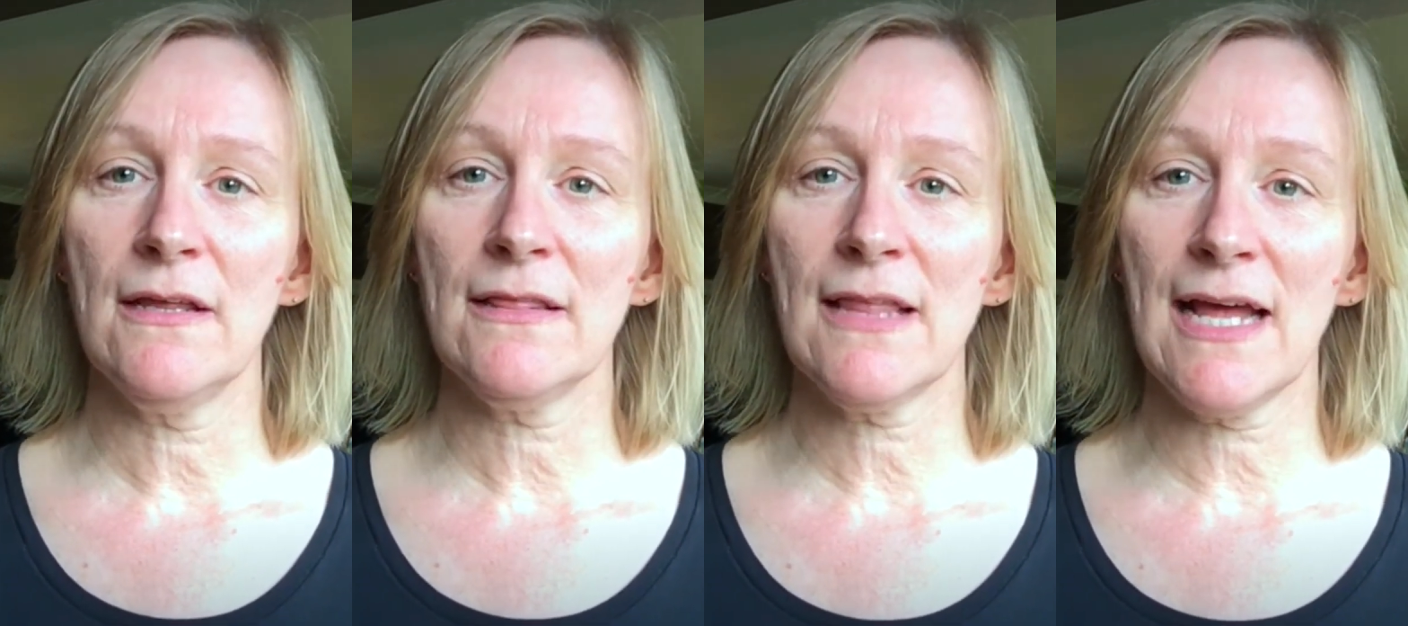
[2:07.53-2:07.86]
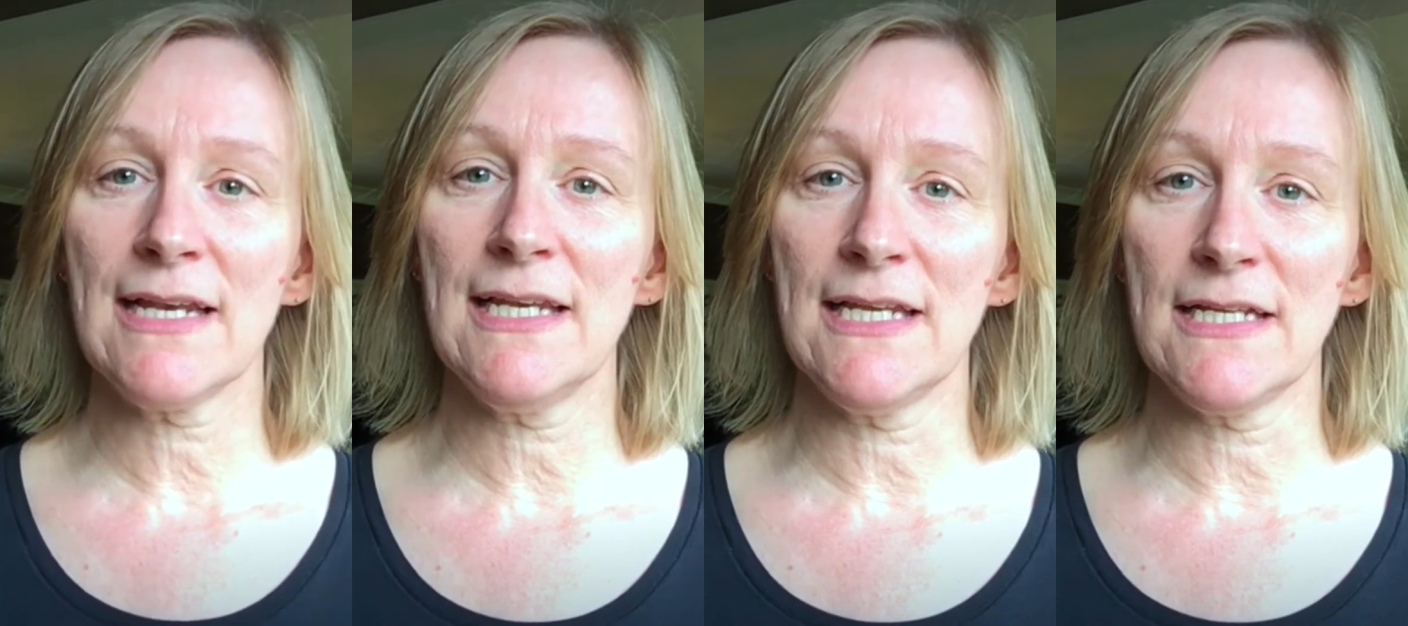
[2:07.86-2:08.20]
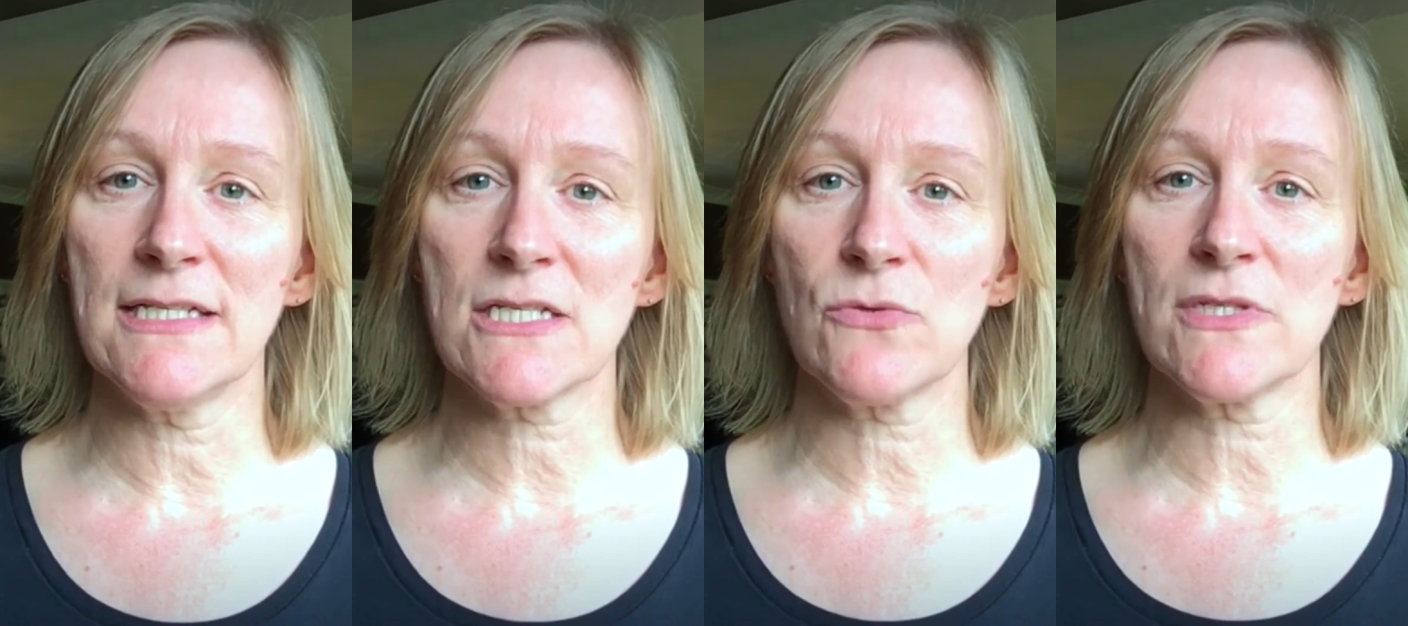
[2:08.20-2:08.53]
that
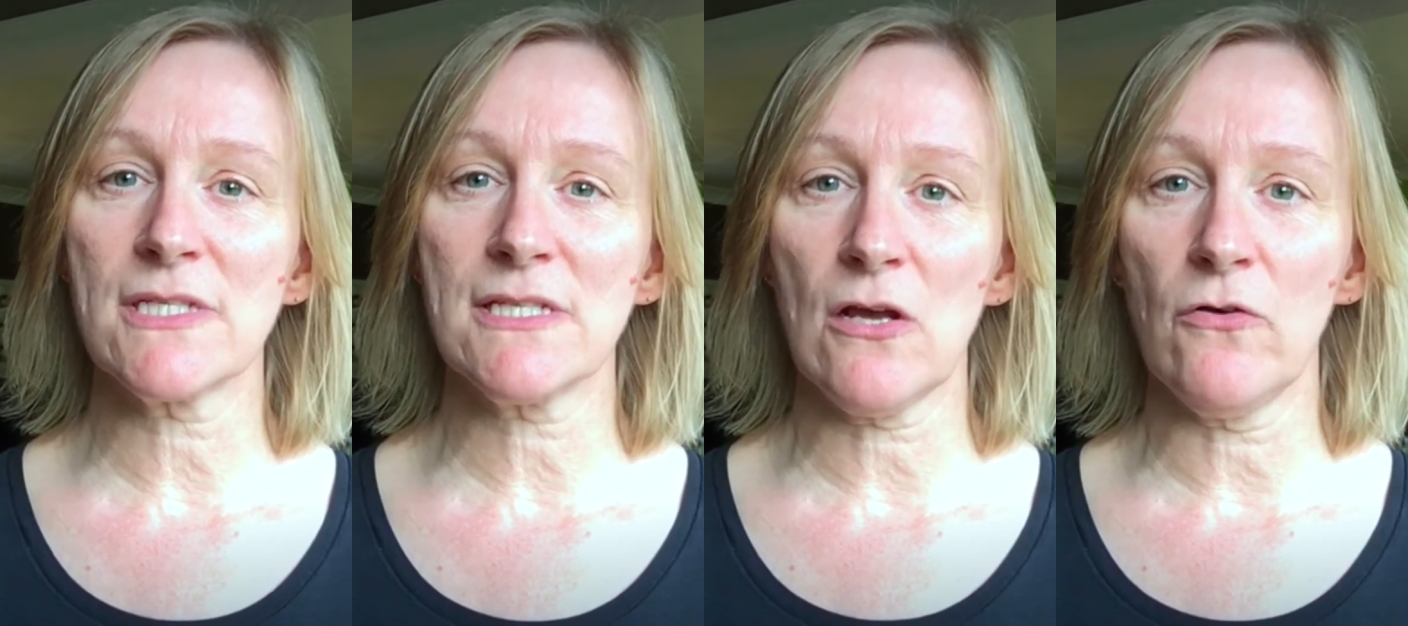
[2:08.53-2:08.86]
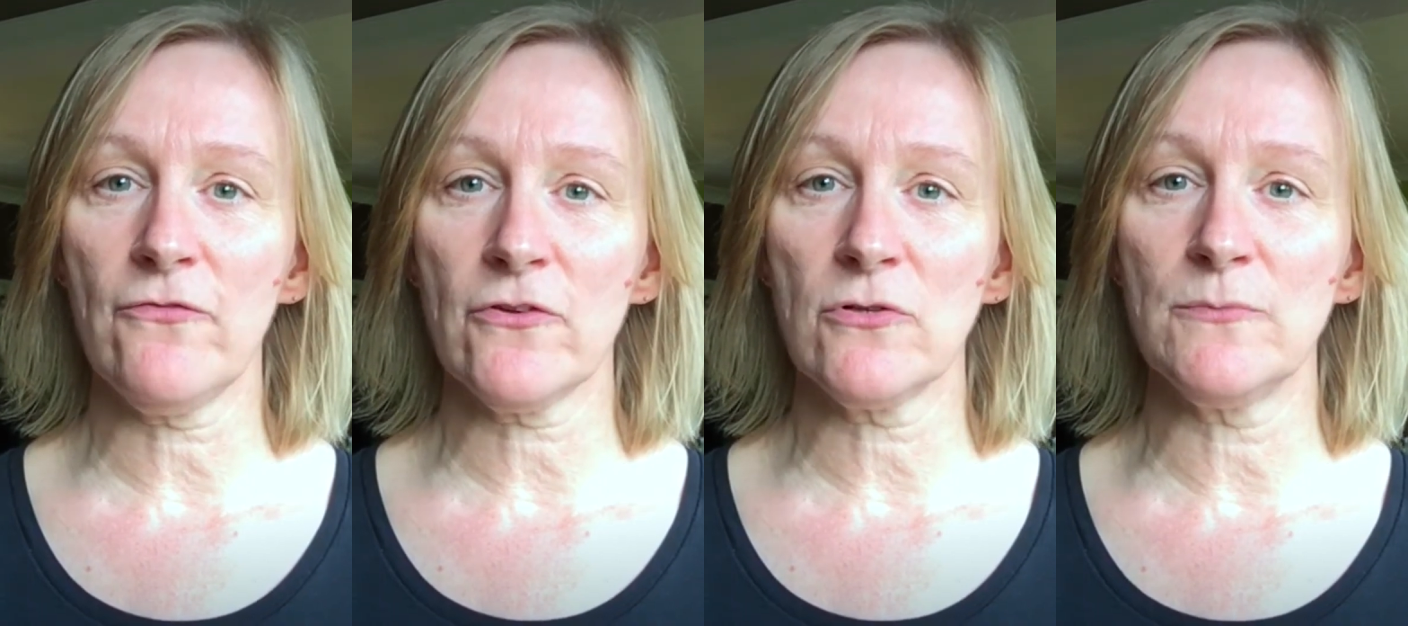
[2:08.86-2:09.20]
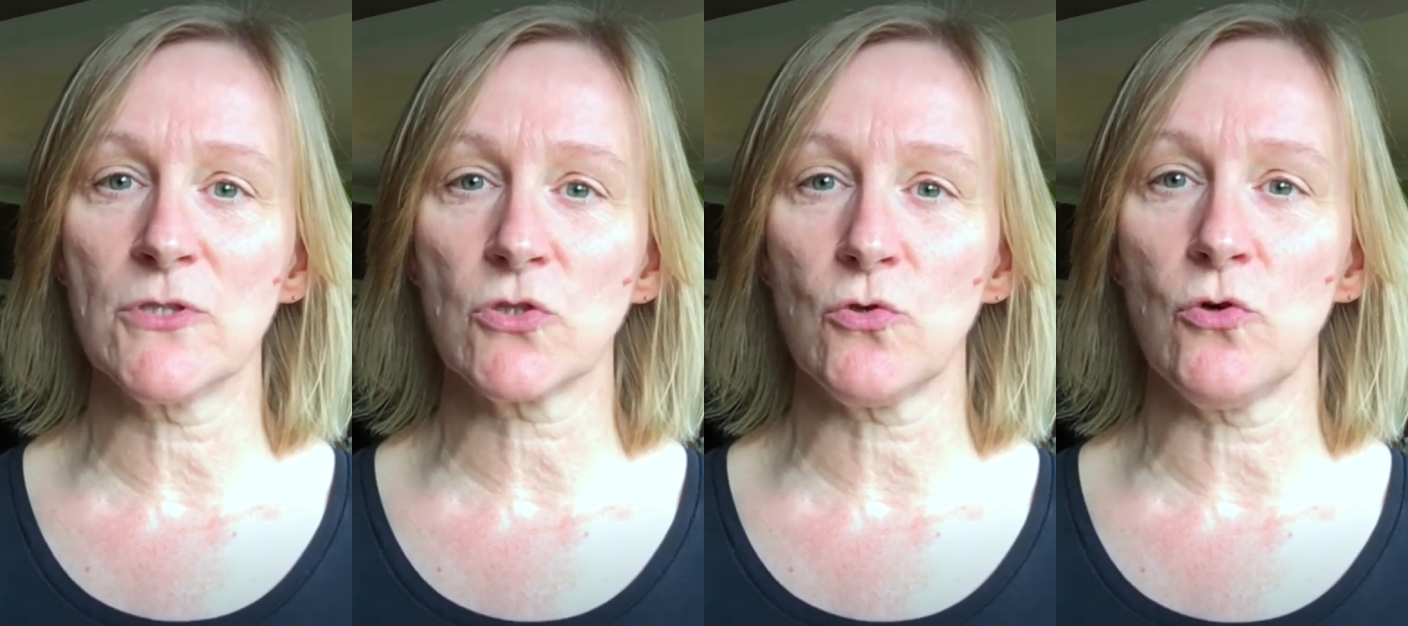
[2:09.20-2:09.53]
leads to a
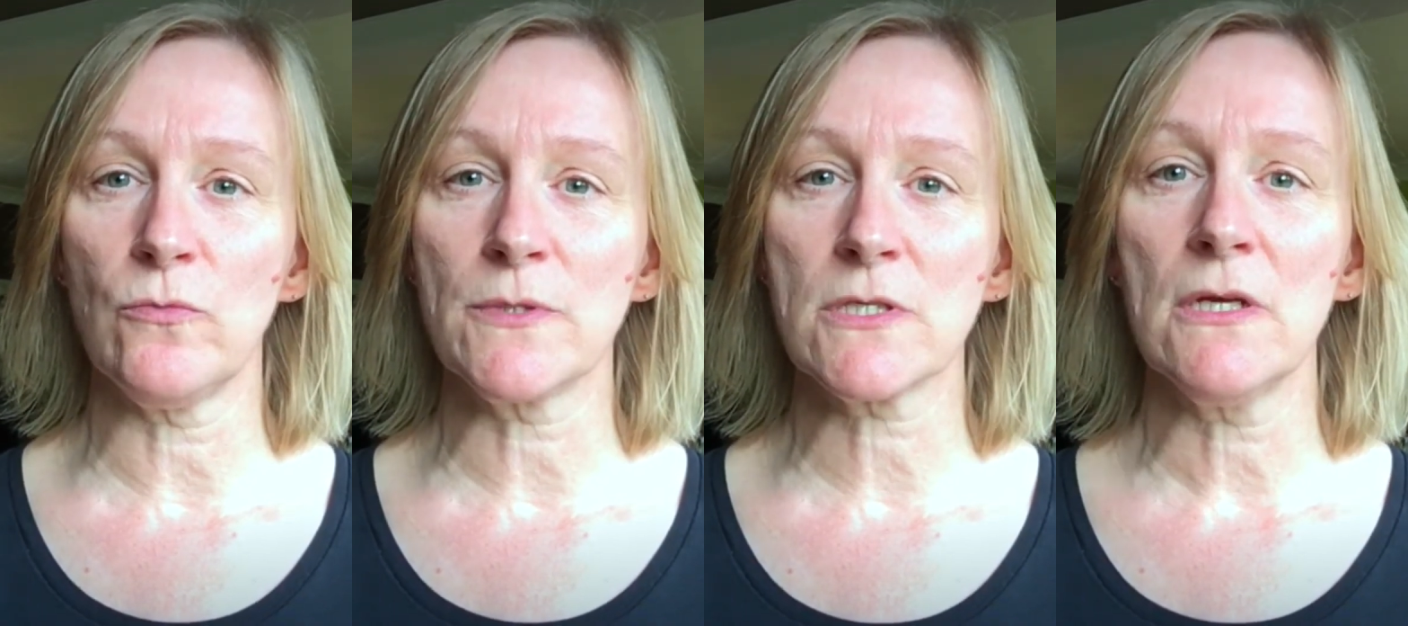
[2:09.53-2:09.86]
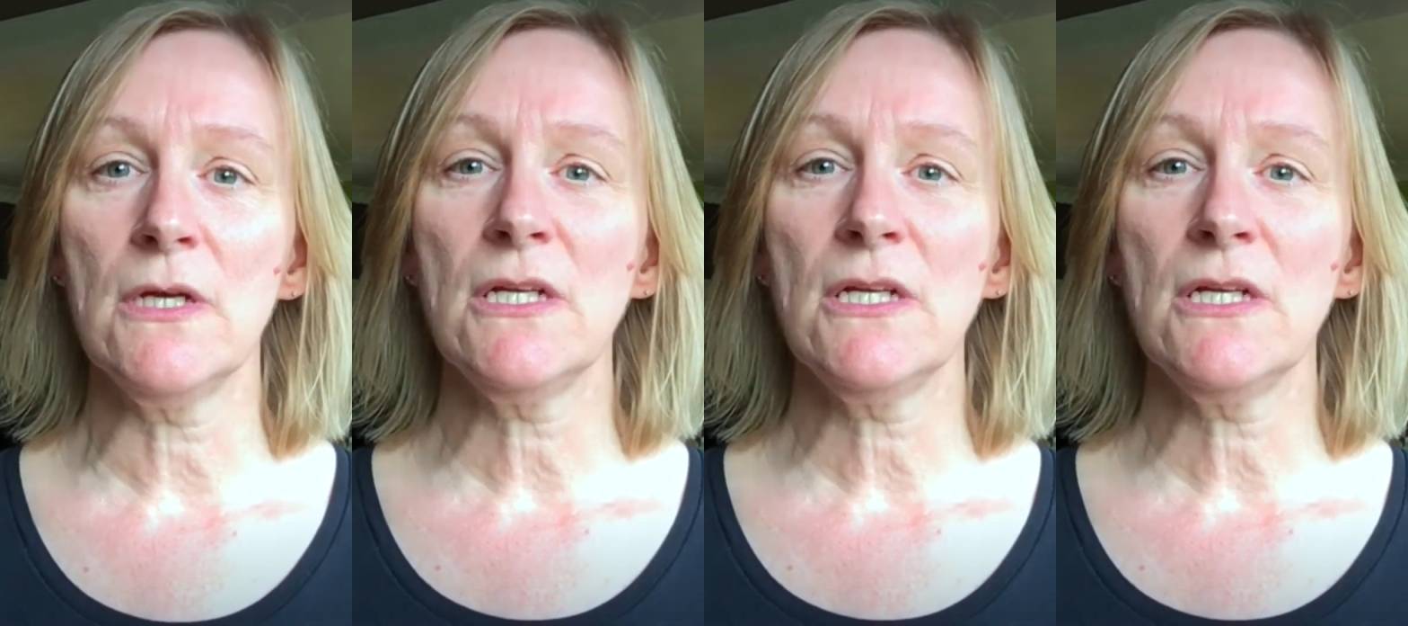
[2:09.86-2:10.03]
self-absorbed,